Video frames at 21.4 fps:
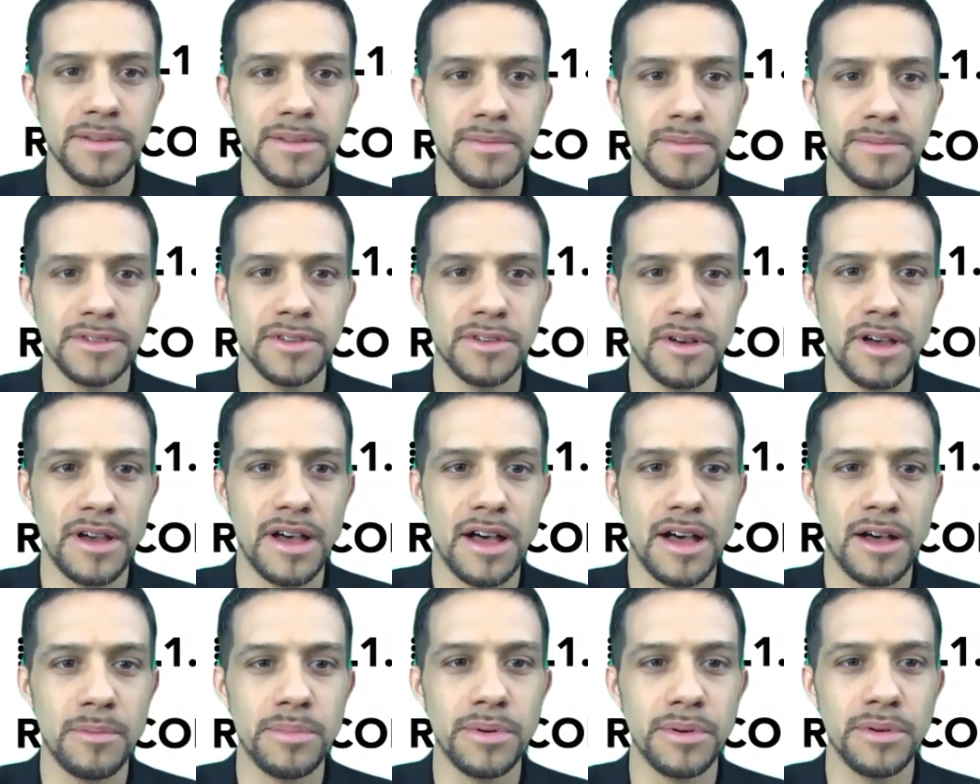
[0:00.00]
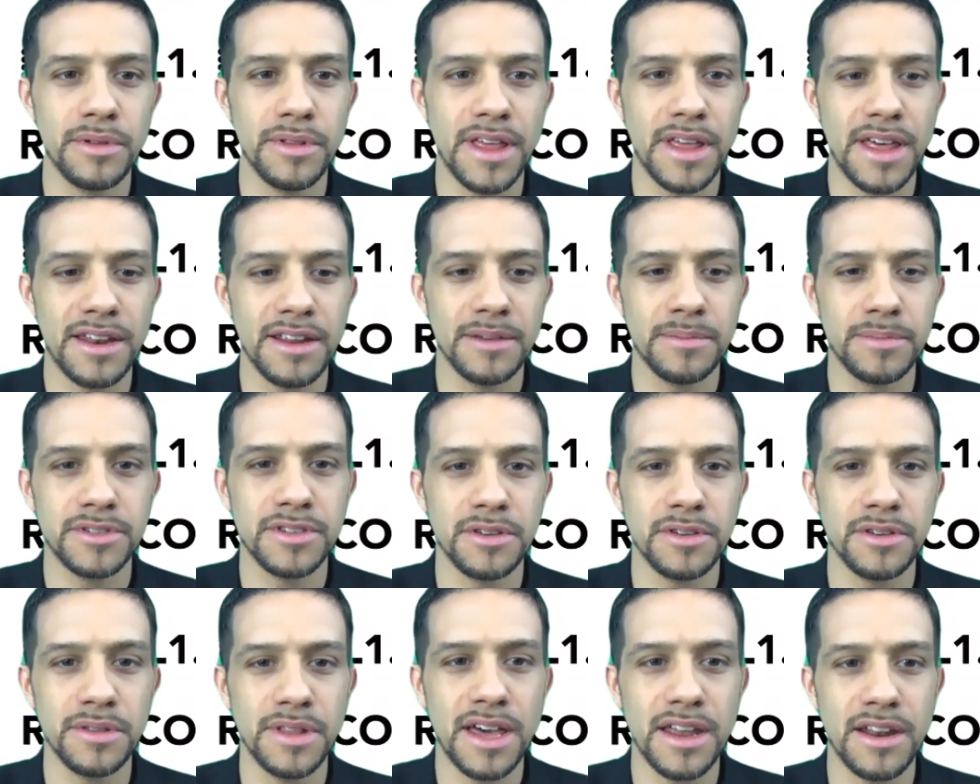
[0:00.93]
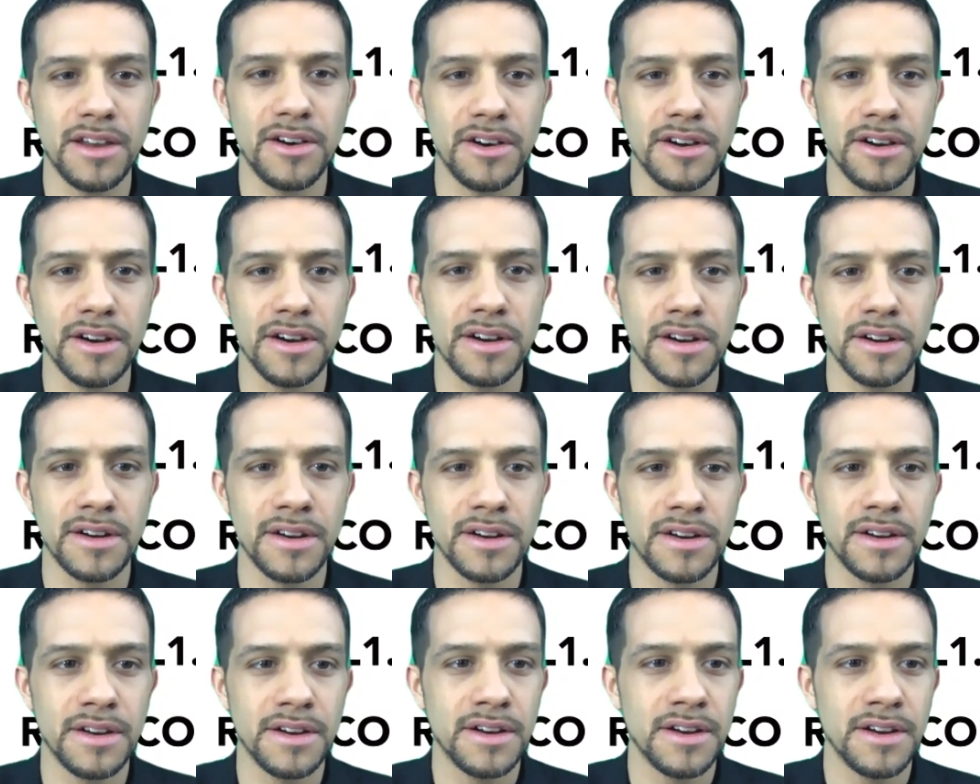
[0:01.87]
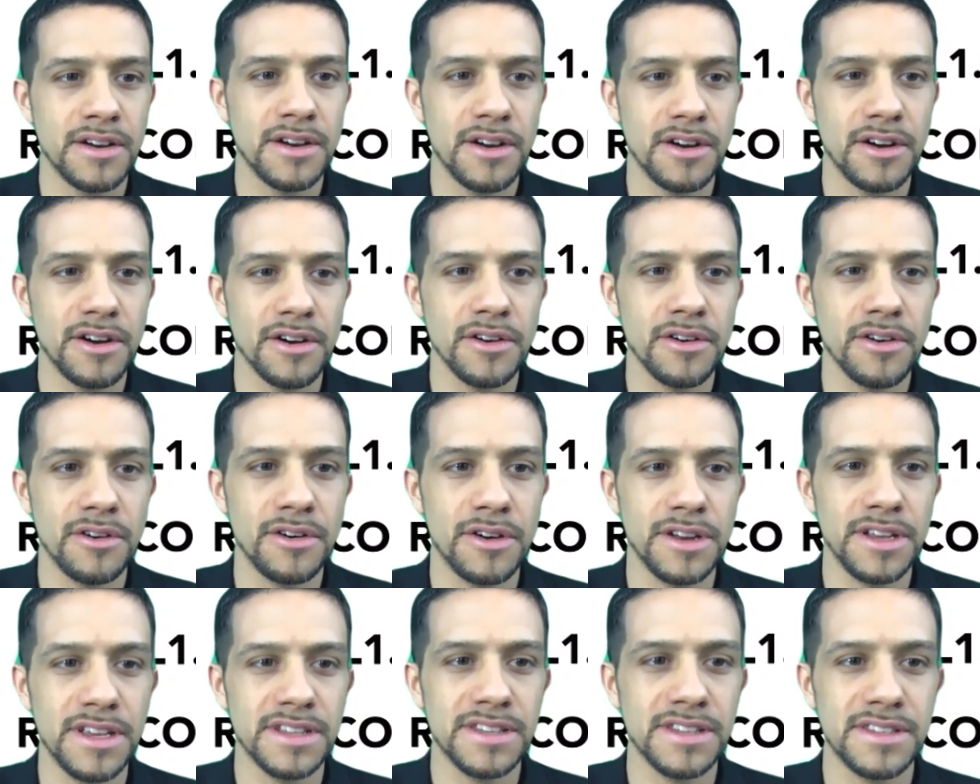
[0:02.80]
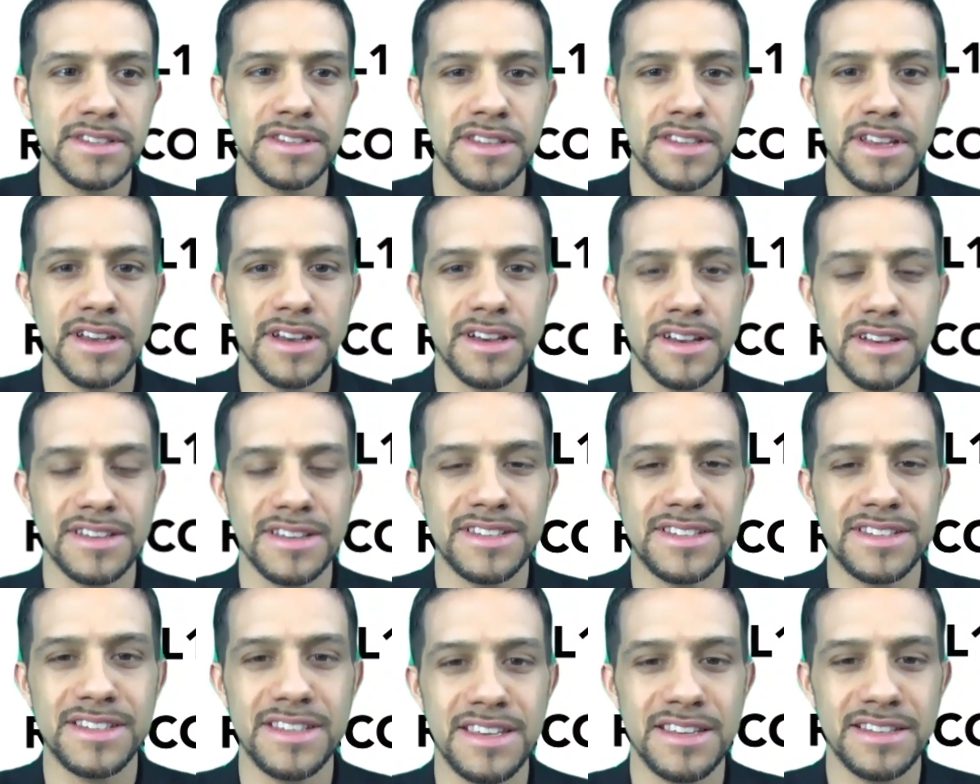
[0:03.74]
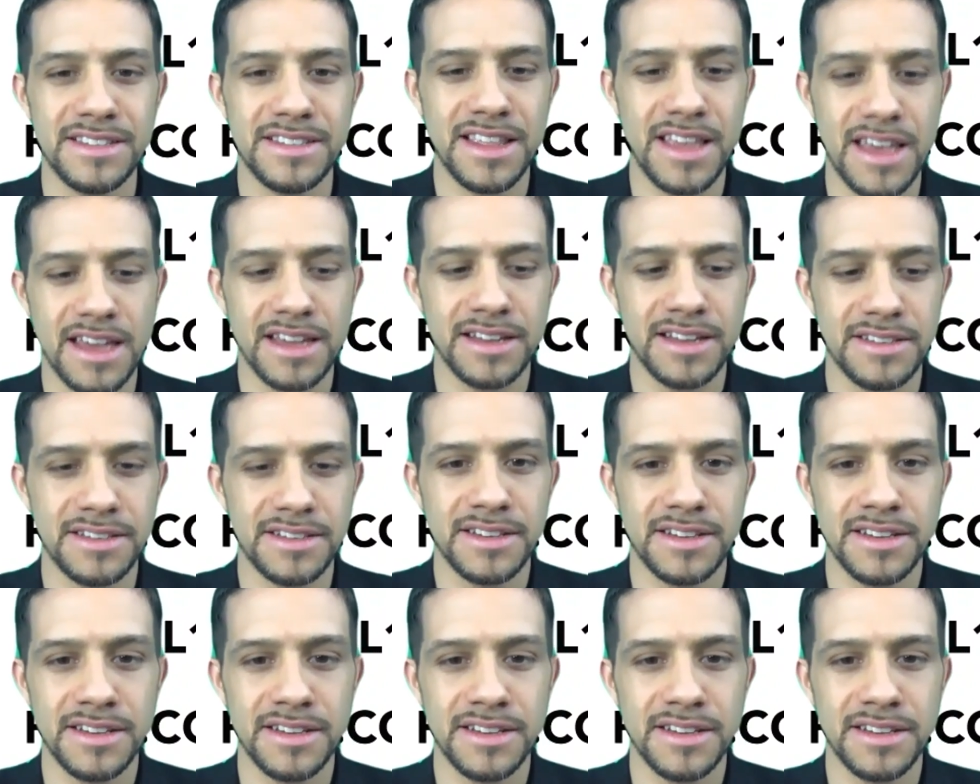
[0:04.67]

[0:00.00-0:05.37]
So I'll pull that up so that our audience sees that.